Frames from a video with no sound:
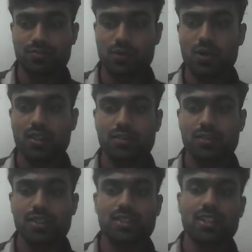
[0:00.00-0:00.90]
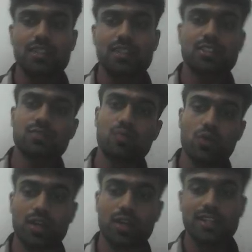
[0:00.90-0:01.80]
Pod is basically the
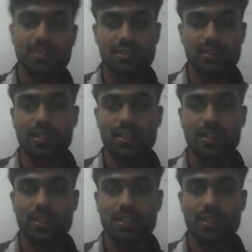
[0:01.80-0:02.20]
smallest